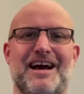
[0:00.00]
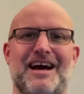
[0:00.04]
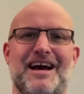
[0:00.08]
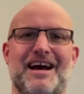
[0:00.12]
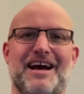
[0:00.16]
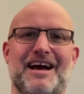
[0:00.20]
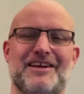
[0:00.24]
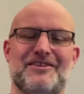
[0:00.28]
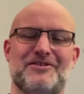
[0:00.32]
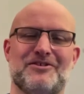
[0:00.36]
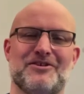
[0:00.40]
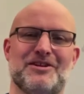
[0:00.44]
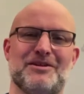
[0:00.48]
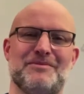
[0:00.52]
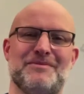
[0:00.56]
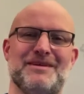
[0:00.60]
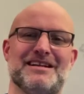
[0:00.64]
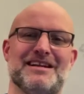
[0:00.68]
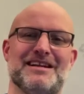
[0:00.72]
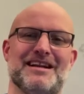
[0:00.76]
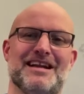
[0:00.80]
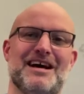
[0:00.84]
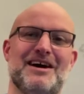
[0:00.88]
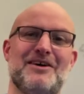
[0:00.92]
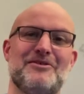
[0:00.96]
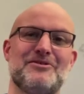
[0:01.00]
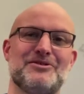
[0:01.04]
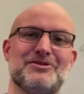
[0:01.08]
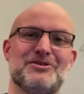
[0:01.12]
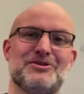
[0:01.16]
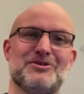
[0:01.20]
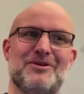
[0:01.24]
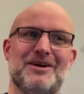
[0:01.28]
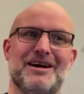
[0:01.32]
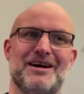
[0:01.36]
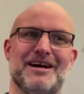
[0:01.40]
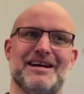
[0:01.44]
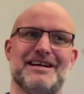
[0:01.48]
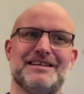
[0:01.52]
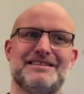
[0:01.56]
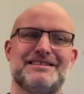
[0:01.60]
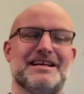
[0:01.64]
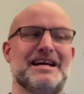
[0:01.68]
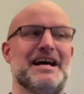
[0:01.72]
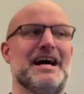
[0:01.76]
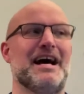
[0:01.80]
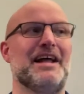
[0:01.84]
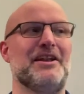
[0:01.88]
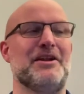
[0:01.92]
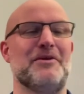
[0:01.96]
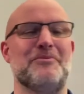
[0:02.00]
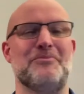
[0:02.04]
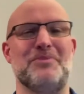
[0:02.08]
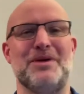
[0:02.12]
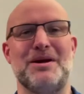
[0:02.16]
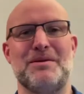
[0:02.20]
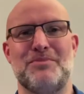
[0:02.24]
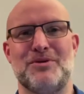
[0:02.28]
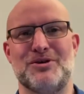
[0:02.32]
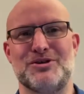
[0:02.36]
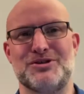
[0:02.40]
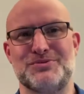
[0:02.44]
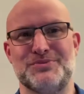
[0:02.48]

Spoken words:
So they mean loud and quiet, and the big posh